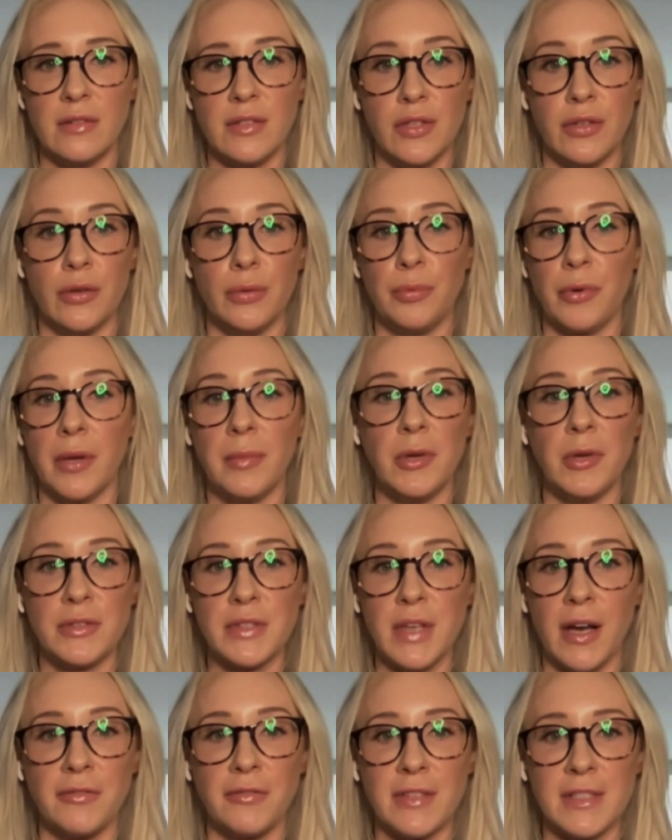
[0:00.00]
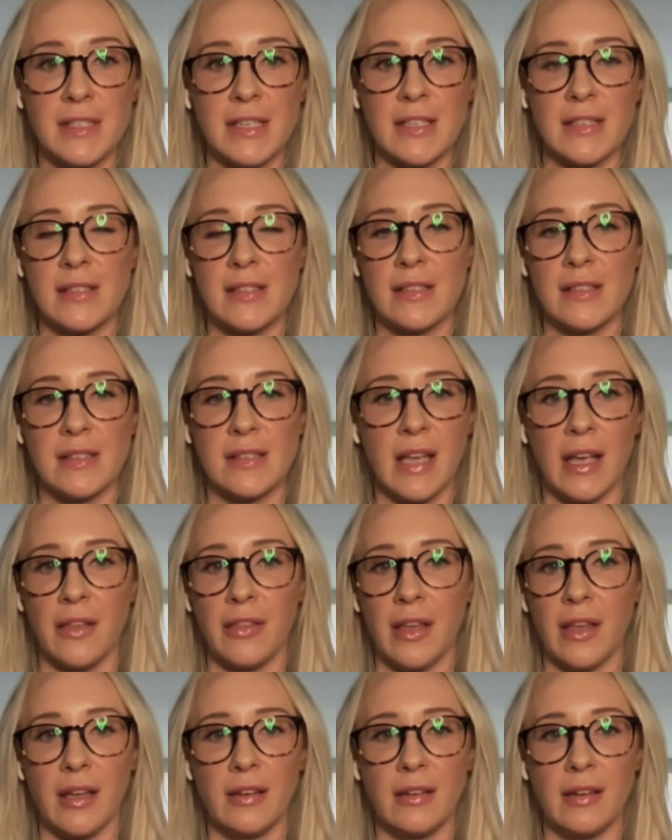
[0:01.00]
2 premiers' offices, to say
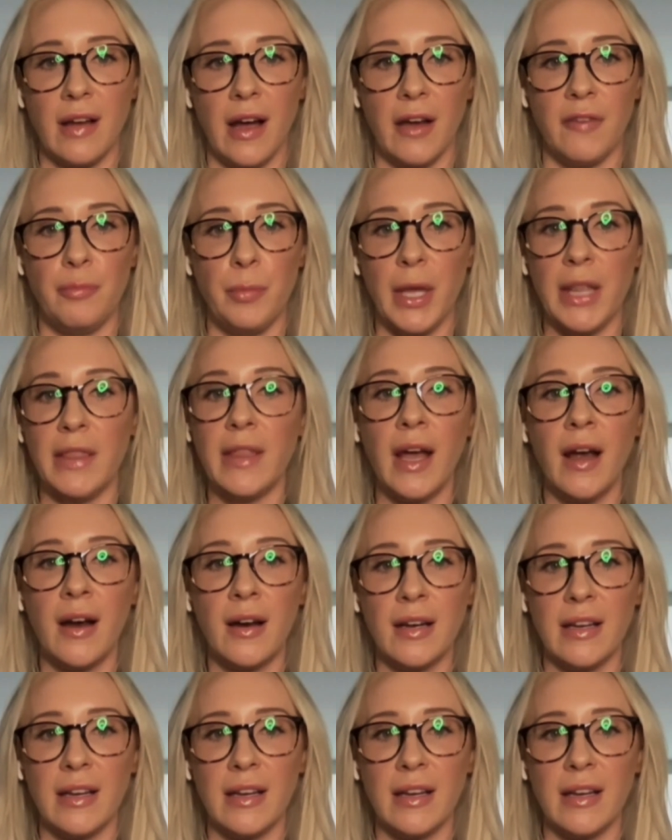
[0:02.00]
that I've been there